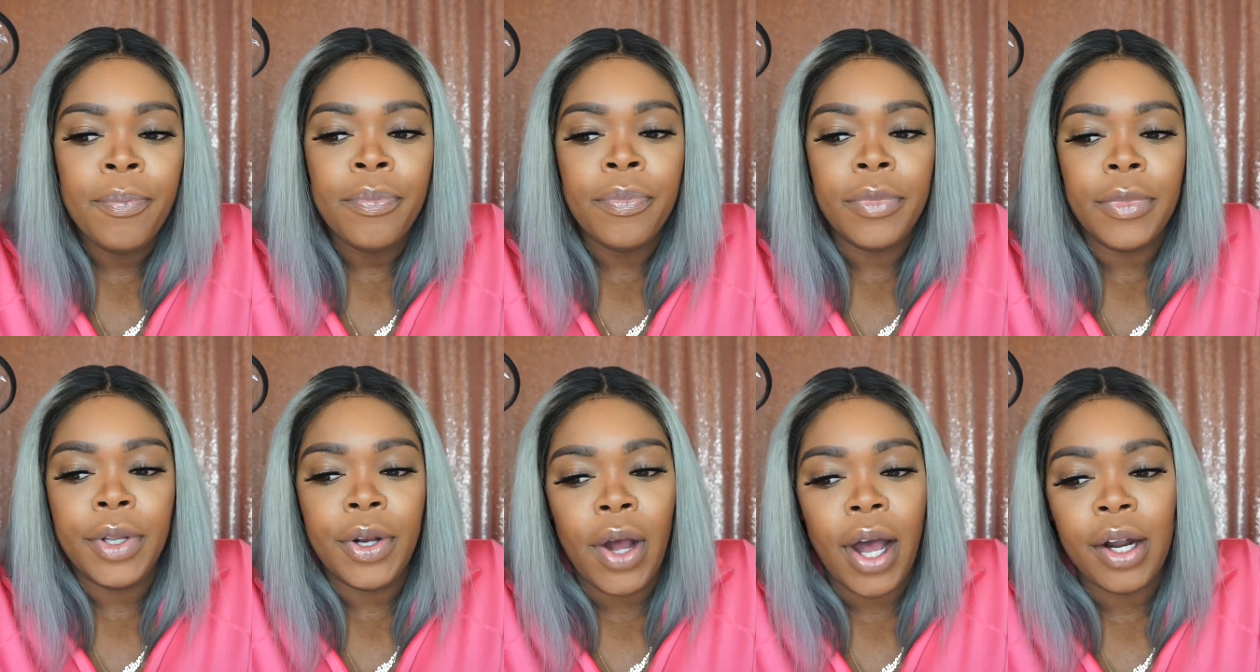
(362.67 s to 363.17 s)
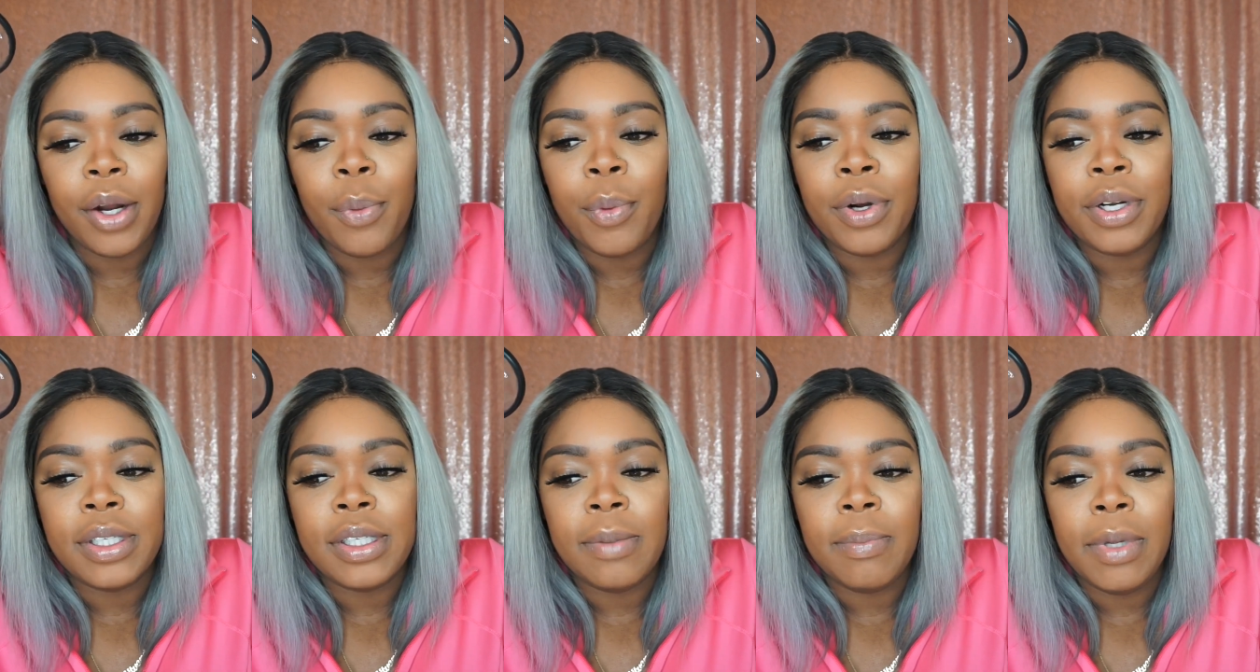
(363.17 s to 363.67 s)
you know, I don't
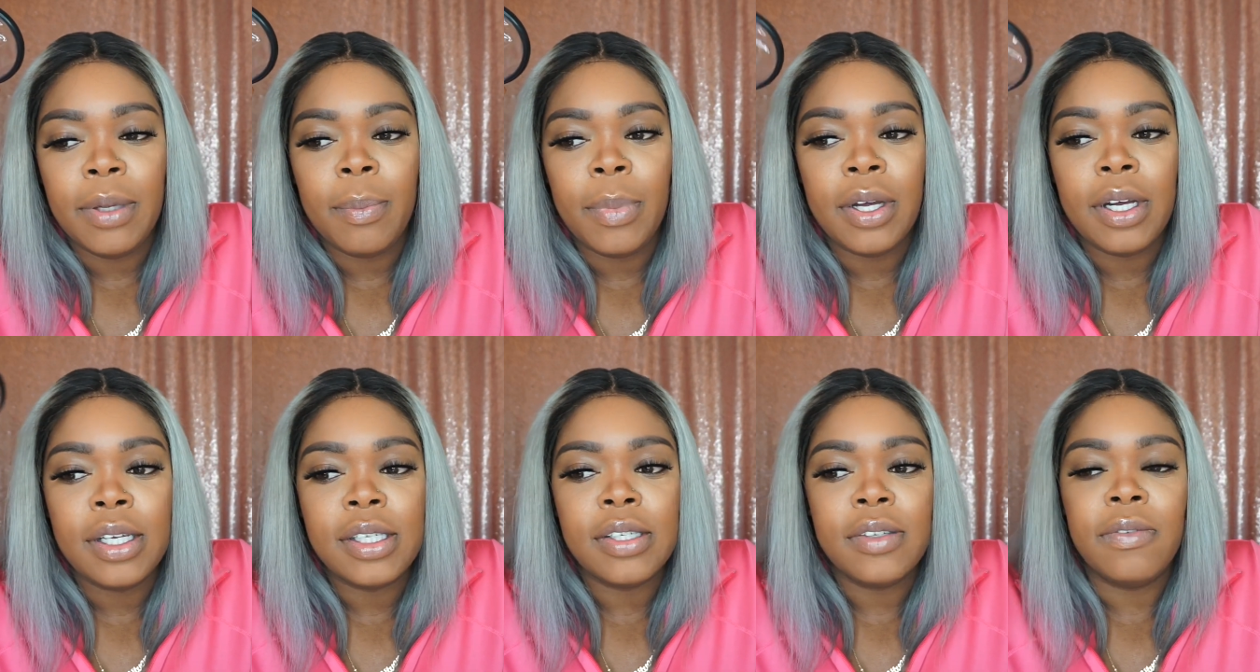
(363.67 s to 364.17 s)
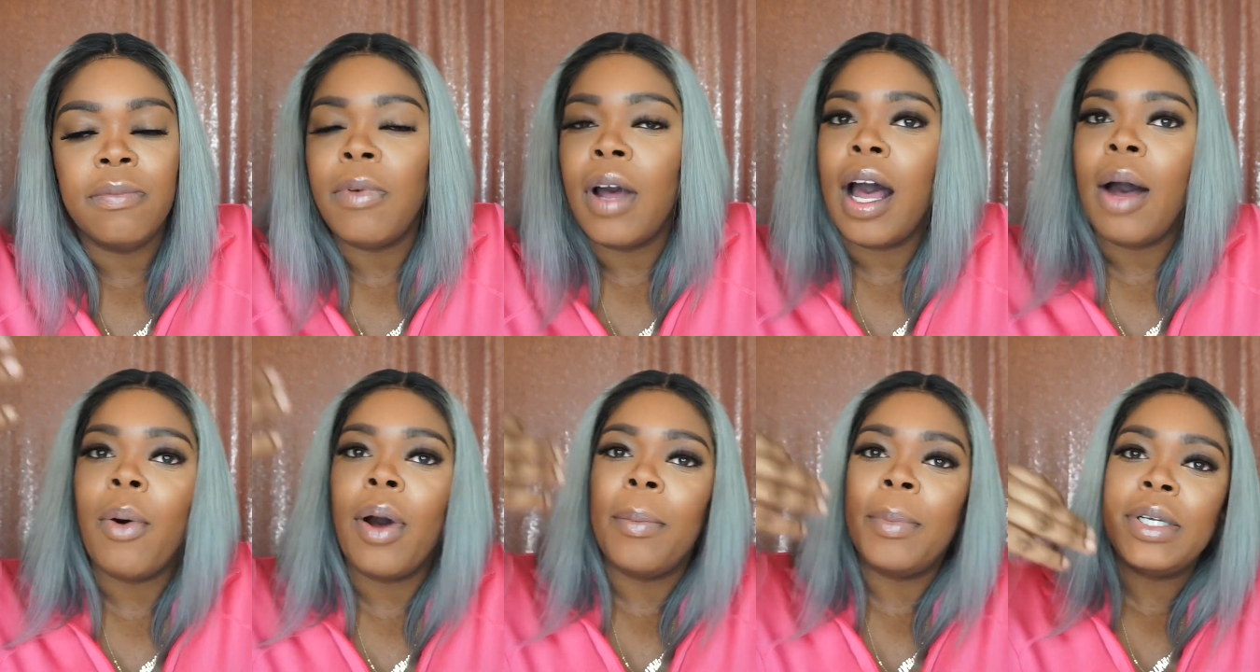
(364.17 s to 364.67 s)
want it to be because of
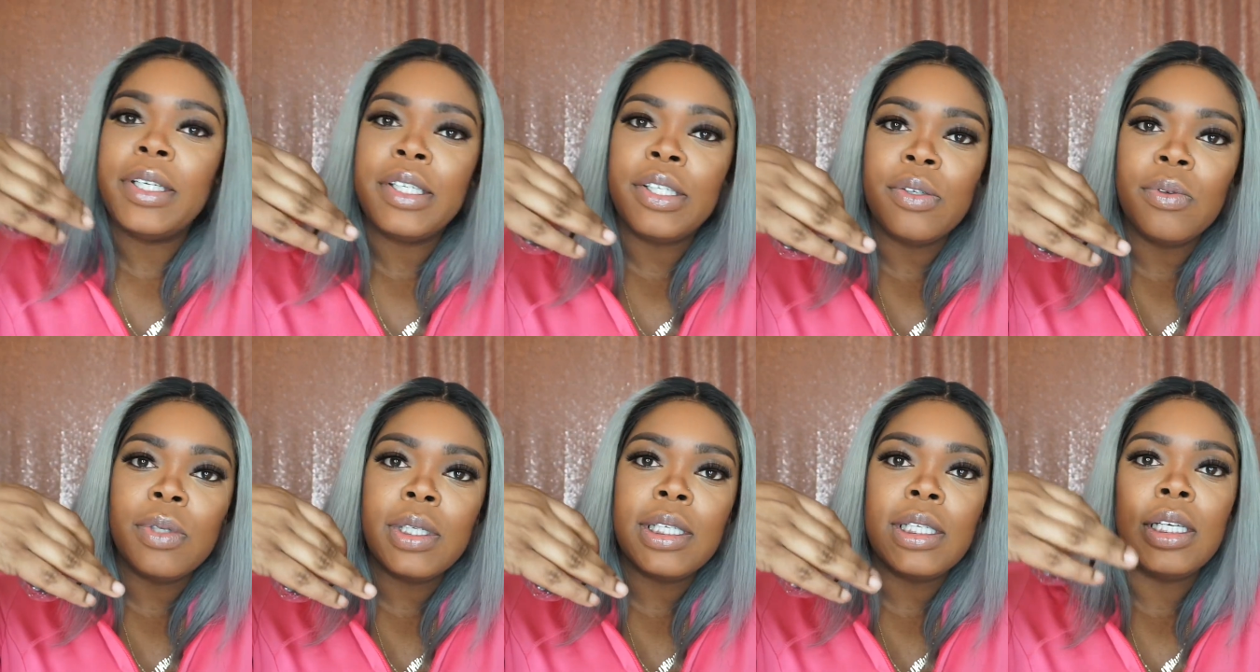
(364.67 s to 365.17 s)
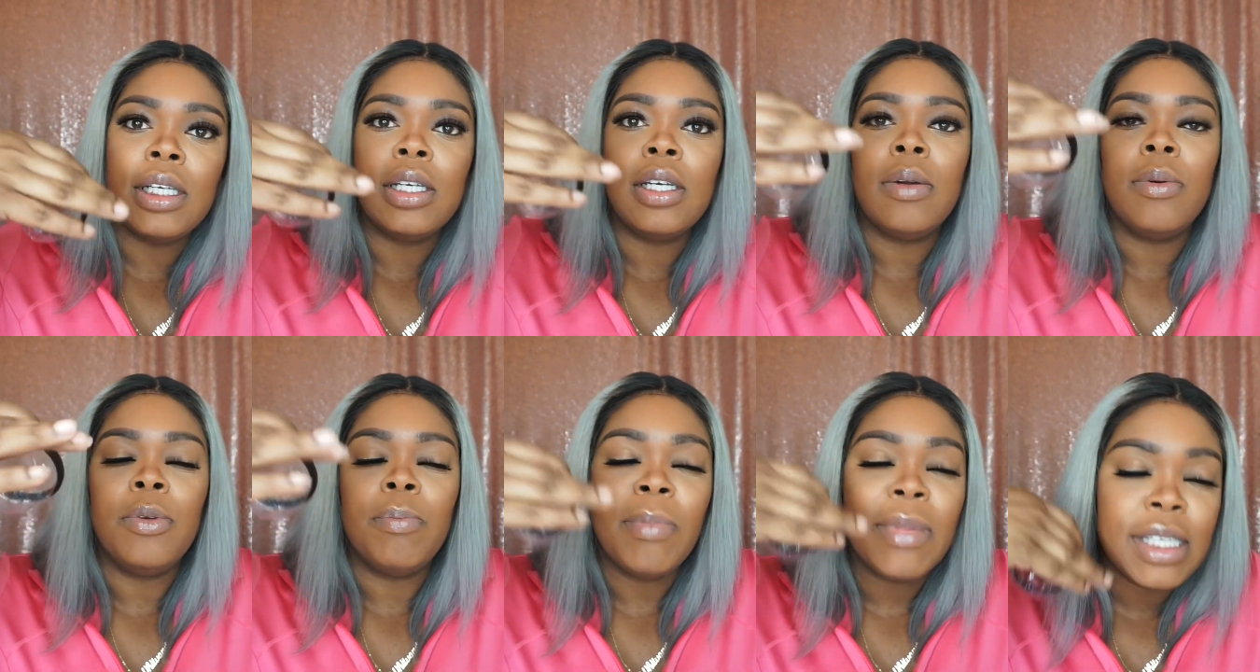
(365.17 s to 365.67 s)
how I misused
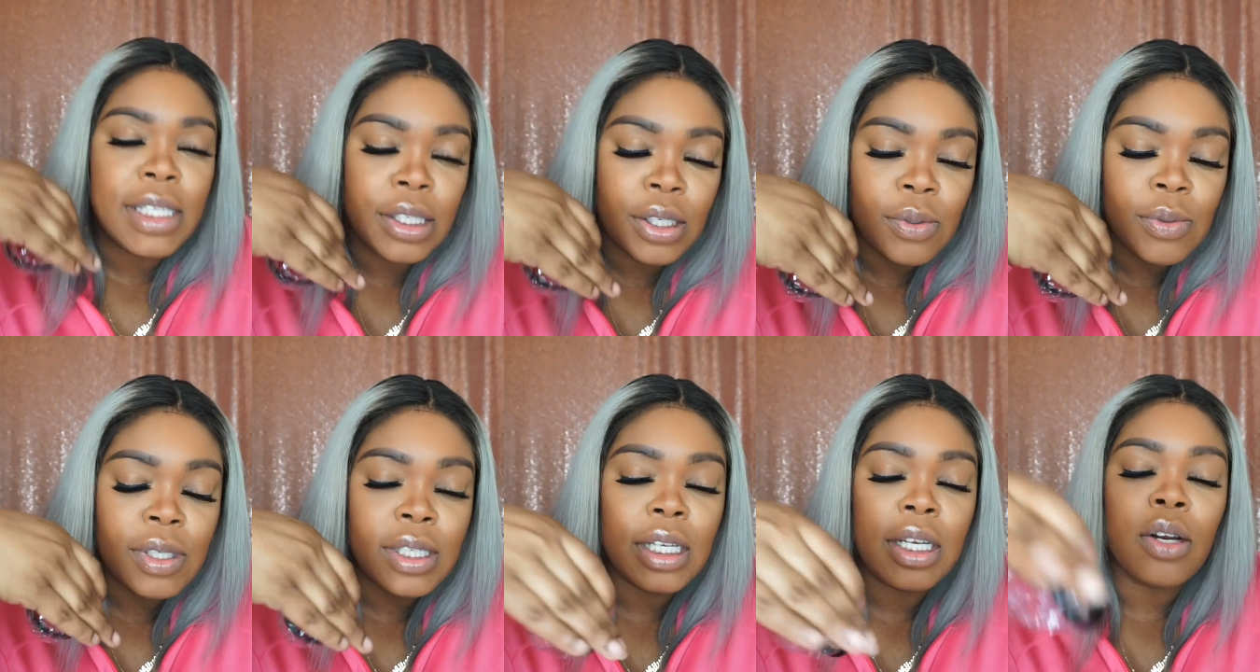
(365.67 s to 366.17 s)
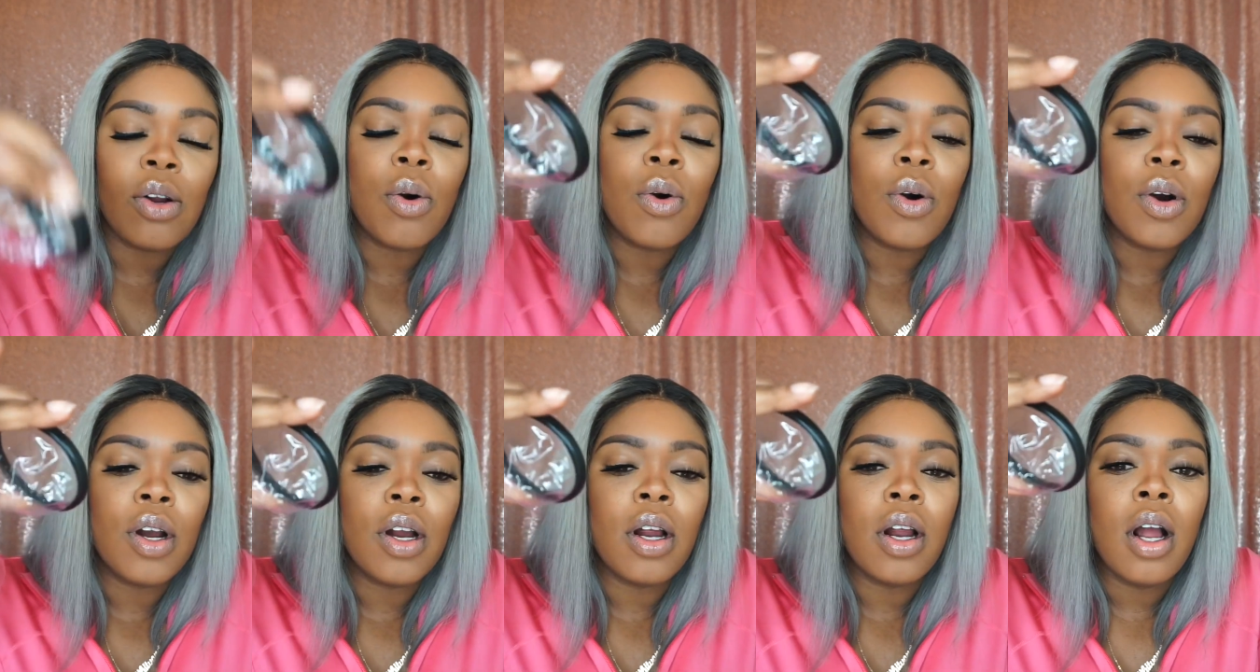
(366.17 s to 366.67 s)
it,
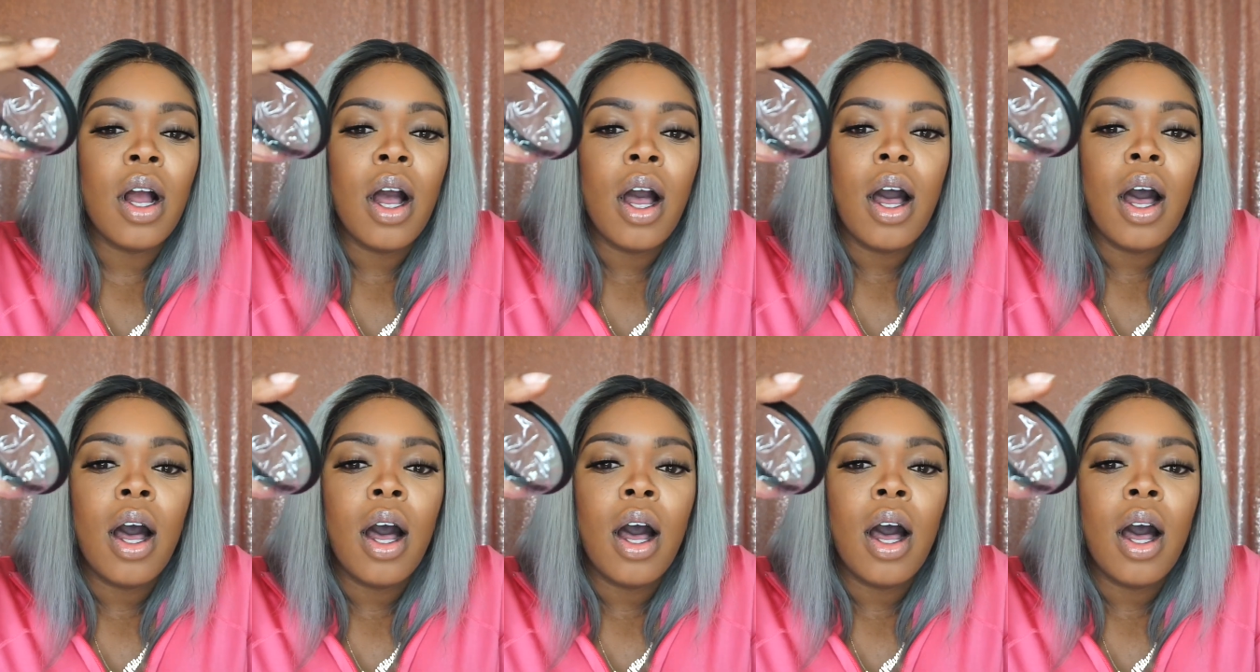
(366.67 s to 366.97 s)
or